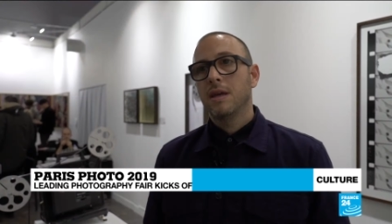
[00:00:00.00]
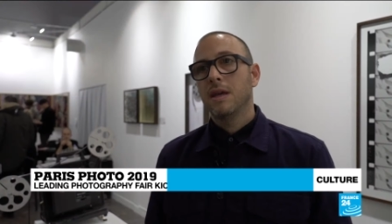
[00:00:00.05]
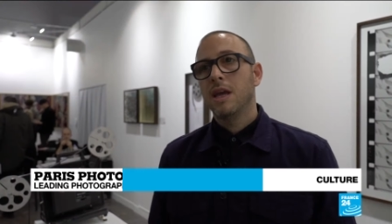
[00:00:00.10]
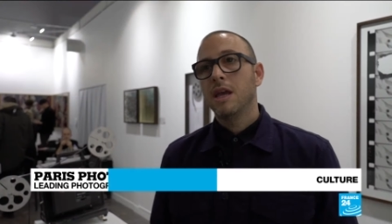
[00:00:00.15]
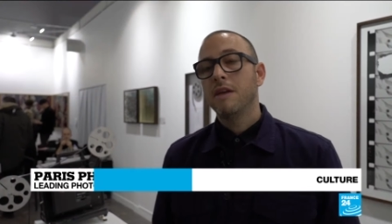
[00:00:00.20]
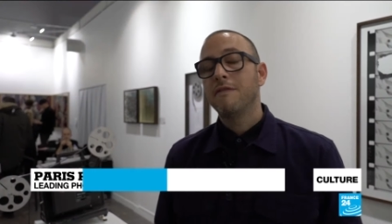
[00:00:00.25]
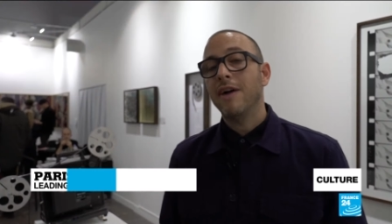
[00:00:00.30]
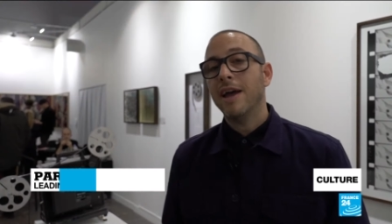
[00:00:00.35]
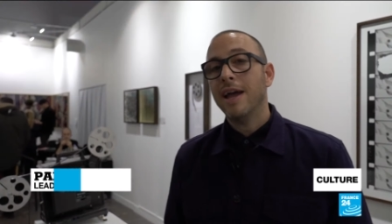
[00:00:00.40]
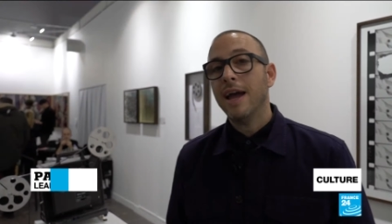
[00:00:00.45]

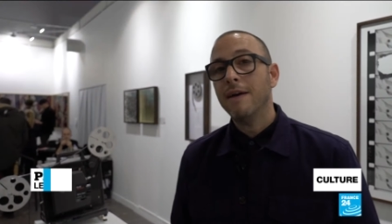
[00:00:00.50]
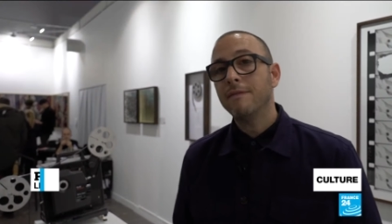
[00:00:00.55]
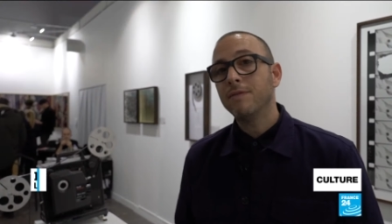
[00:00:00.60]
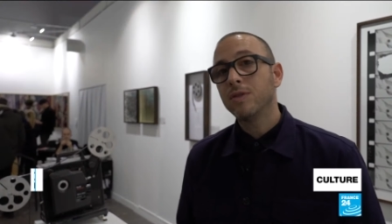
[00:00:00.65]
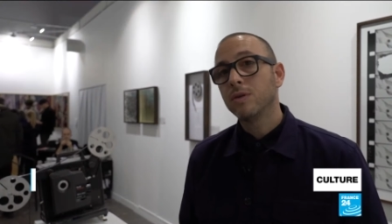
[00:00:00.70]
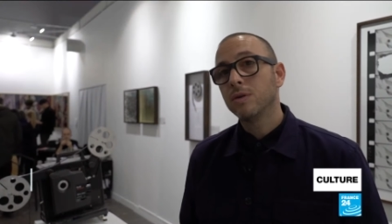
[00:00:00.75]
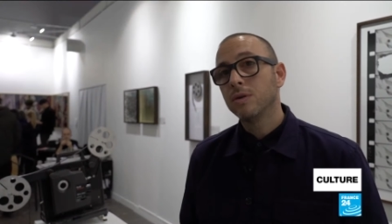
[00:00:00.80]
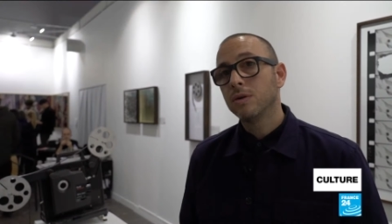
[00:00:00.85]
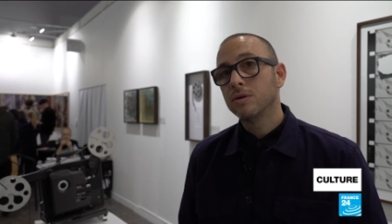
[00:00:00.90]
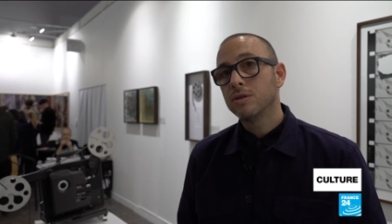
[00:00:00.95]
If I have
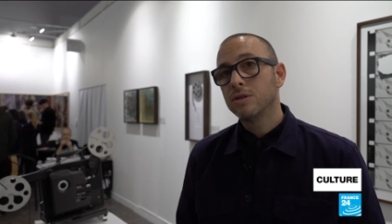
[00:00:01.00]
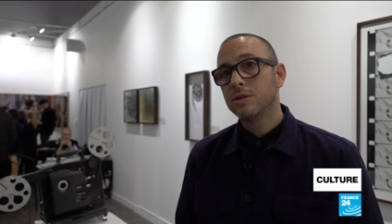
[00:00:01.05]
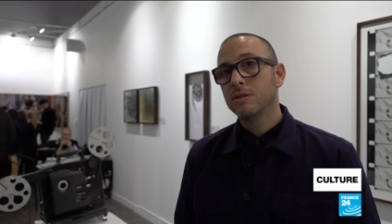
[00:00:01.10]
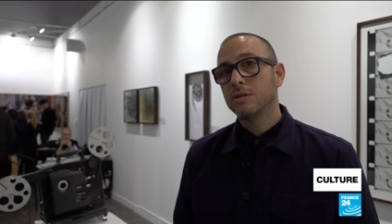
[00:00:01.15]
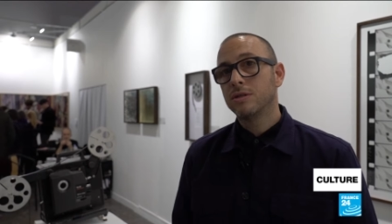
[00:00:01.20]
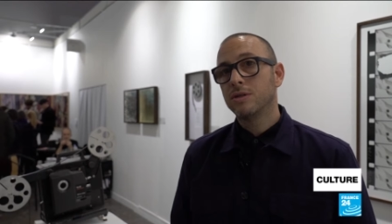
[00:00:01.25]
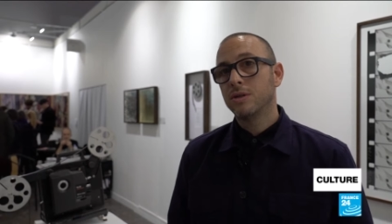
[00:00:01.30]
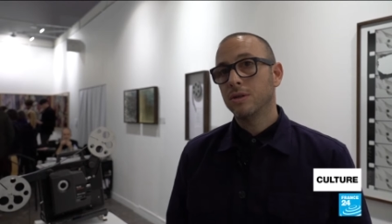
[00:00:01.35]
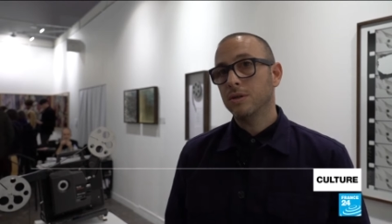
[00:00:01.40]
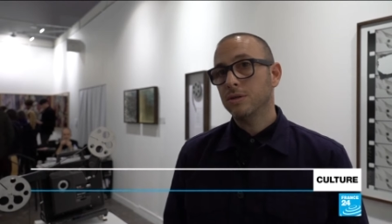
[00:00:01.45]
to
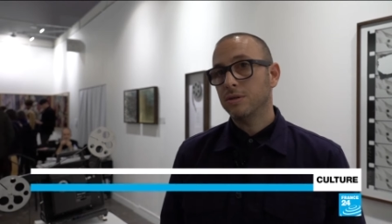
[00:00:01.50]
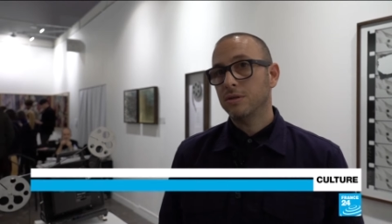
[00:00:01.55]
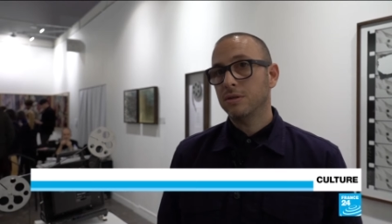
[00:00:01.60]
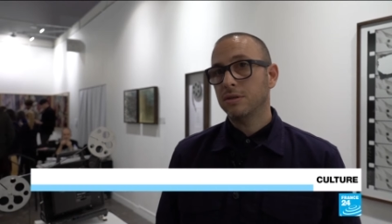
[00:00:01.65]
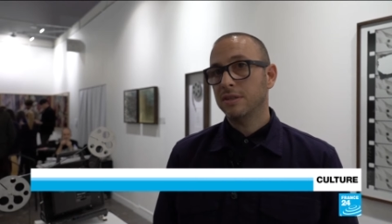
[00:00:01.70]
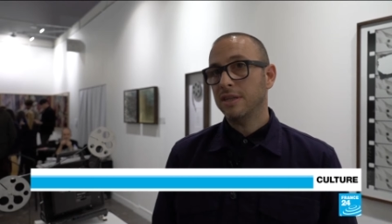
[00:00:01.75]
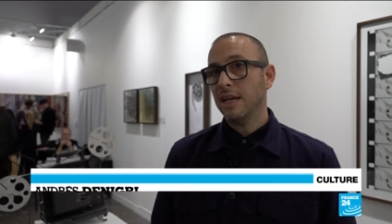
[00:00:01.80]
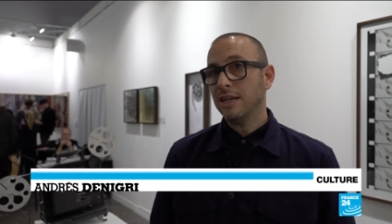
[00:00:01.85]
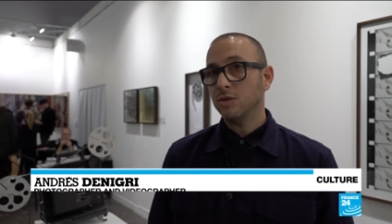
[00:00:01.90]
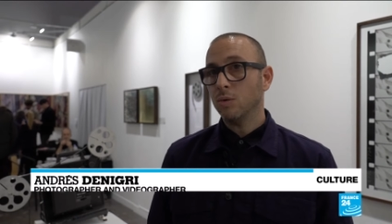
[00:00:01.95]

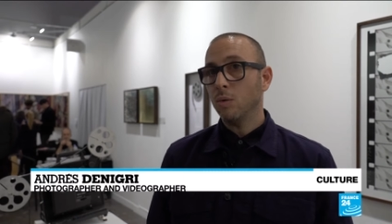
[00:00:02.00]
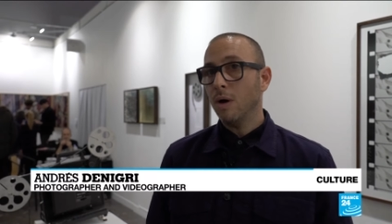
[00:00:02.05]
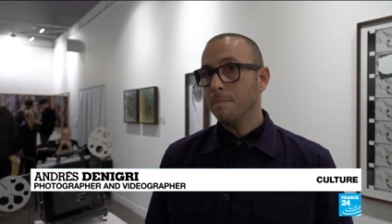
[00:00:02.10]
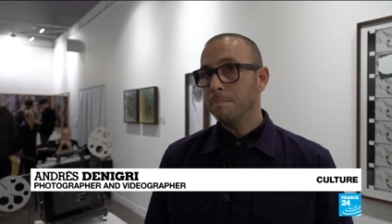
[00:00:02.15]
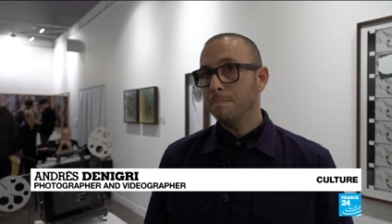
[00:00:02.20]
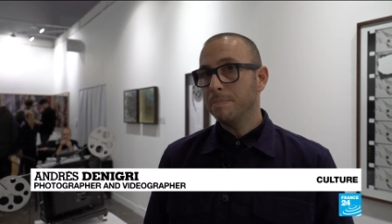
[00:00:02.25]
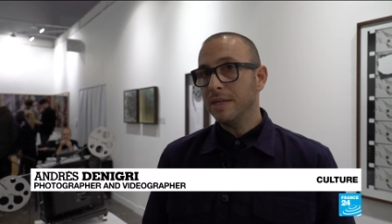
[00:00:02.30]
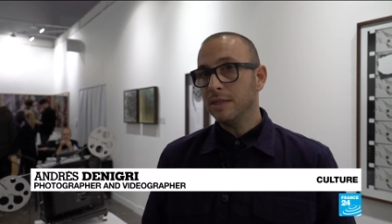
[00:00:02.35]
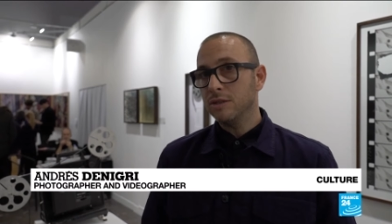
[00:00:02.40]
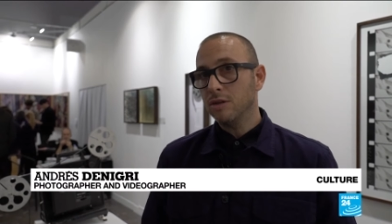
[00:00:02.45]
choose just one
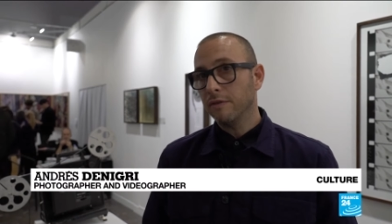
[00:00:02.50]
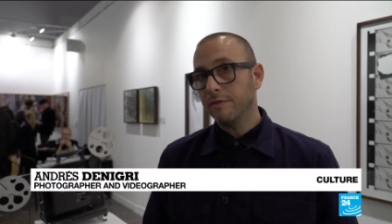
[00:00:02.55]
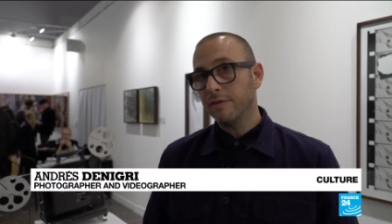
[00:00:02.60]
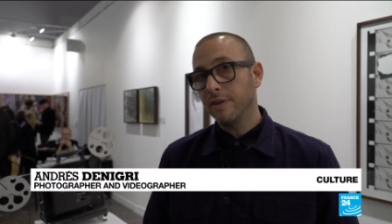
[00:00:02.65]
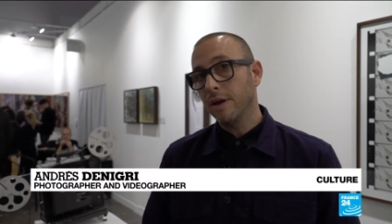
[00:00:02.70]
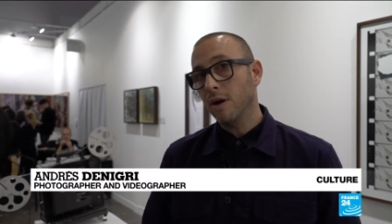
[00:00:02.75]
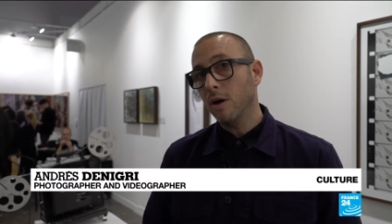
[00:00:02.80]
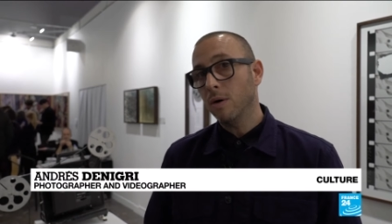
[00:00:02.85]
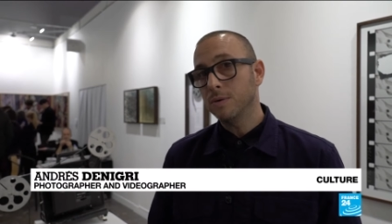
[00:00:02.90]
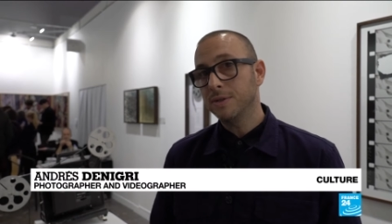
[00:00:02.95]
piece of
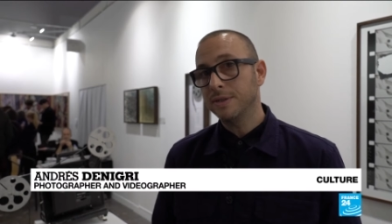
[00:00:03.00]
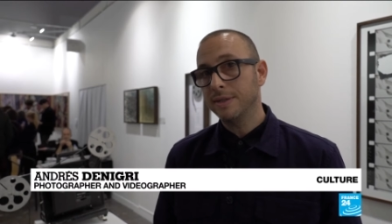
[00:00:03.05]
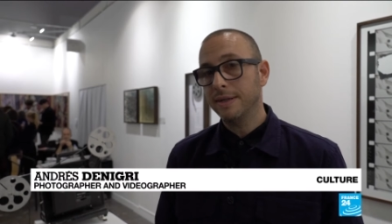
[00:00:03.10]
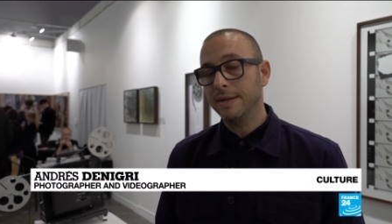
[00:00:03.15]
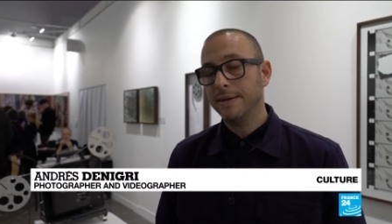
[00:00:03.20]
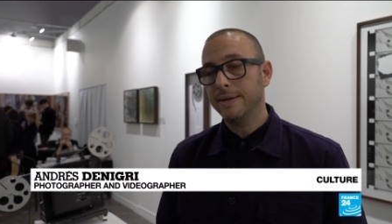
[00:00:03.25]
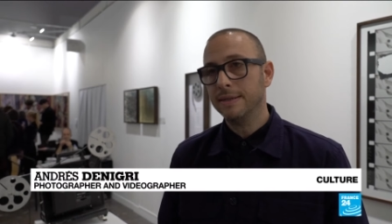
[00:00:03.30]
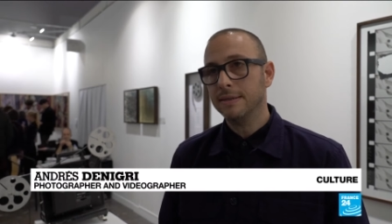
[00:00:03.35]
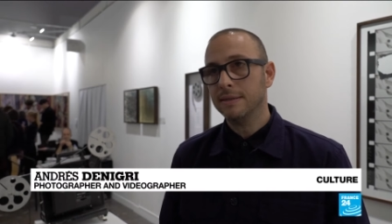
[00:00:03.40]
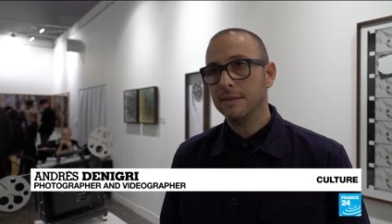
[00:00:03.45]
the whole
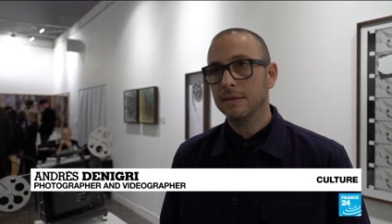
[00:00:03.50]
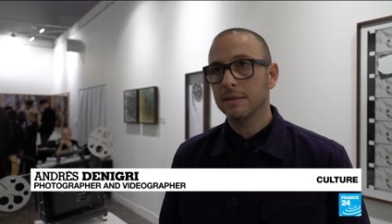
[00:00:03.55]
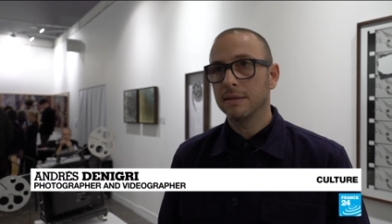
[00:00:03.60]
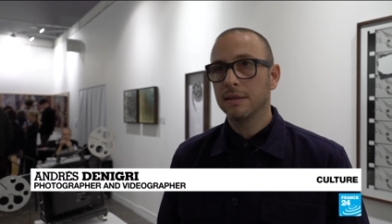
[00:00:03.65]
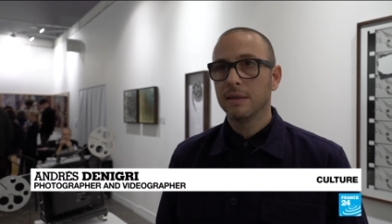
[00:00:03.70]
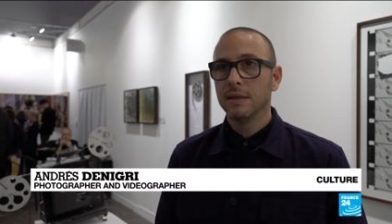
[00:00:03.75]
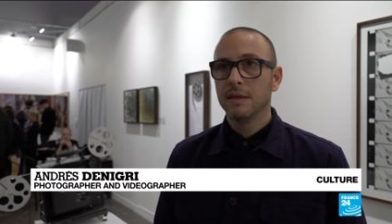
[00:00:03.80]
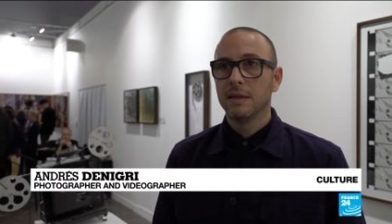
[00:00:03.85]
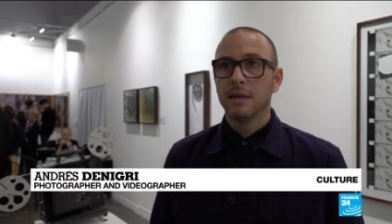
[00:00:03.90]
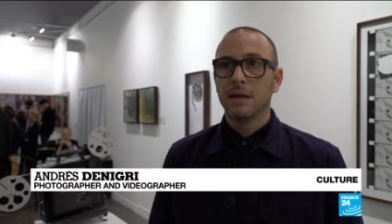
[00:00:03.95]
series,
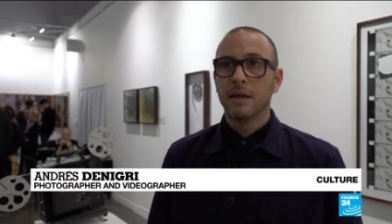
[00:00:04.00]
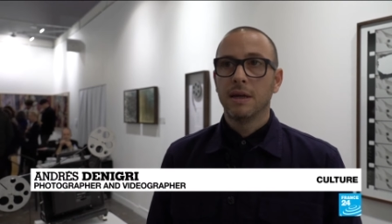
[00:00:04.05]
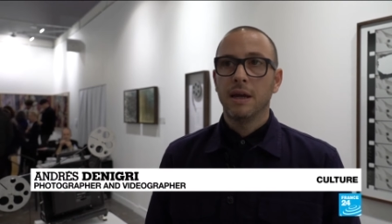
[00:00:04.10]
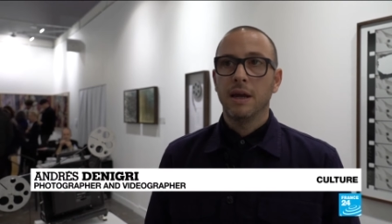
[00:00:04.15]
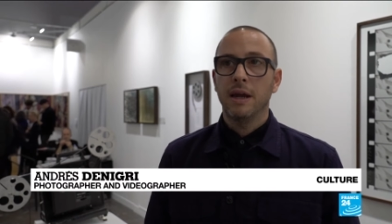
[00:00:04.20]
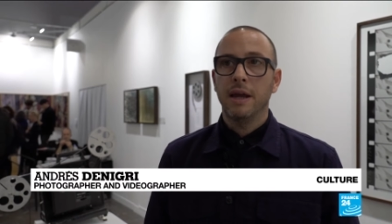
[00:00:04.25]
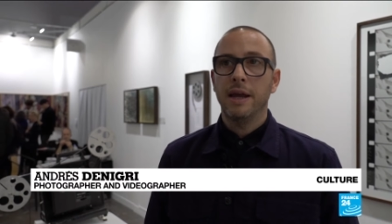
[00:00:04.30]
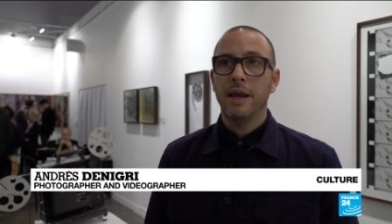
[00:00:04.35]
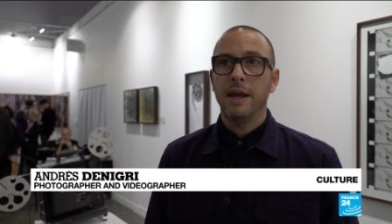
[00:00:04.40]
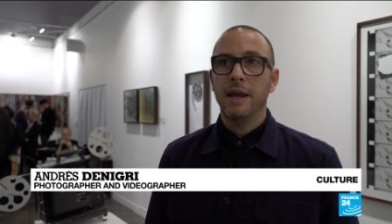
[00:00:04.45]

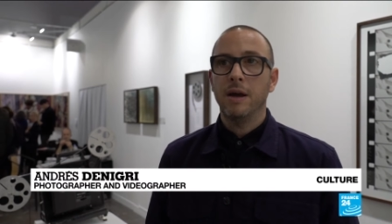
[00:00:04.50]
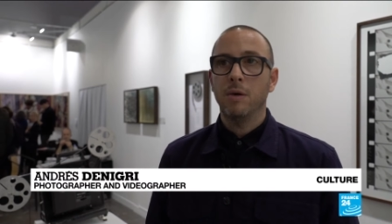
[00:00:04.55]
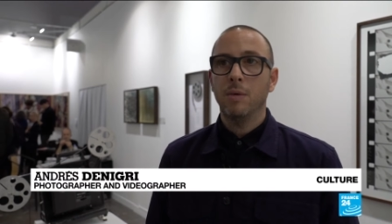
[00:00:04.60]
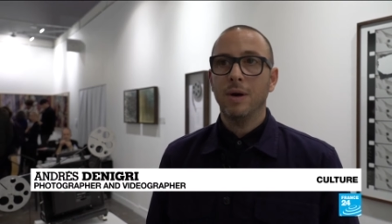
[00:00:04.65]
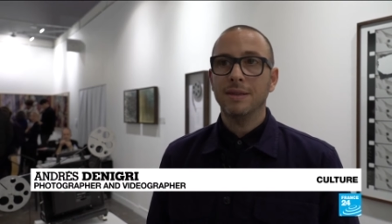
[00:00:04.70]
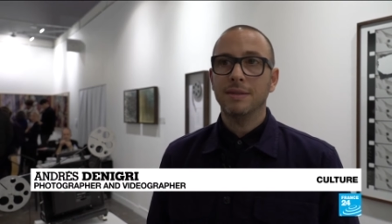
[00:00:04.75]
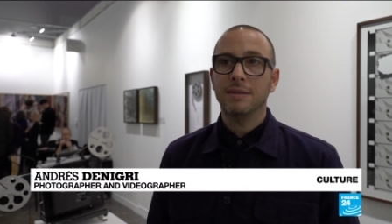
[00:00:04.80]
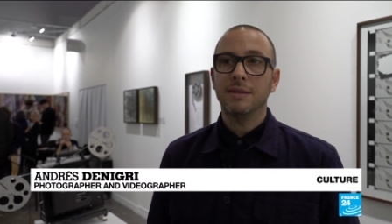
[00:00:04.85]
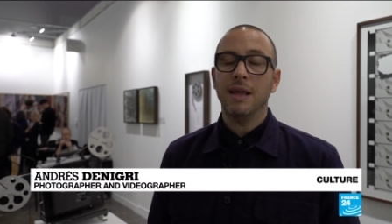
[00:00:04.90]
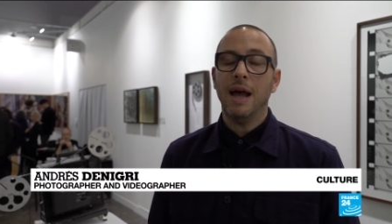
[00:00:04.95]

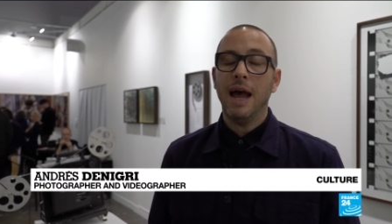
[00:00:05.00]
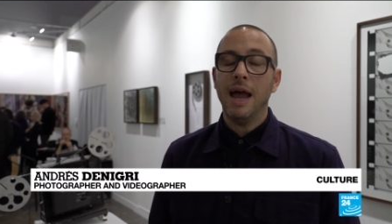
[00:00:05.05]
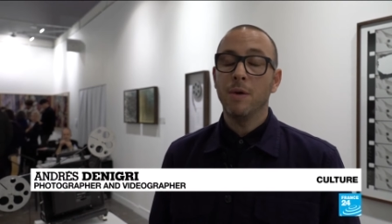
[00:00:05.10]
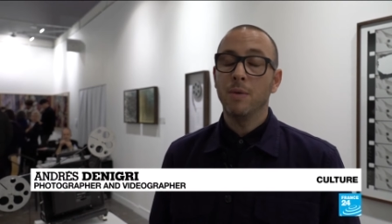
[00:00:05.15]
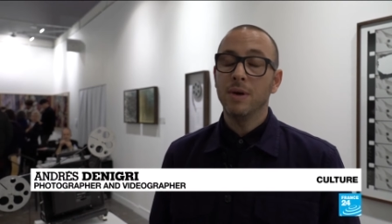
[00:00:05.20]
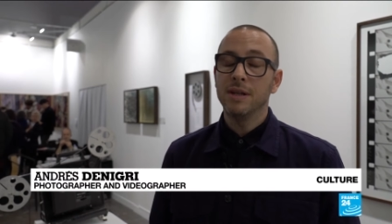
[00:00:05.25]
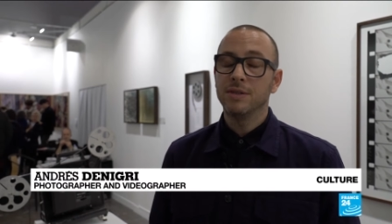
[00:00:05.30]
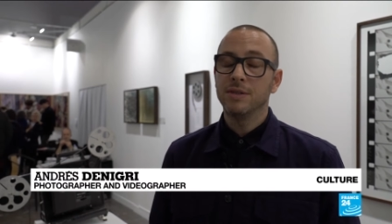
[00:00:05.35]
what I will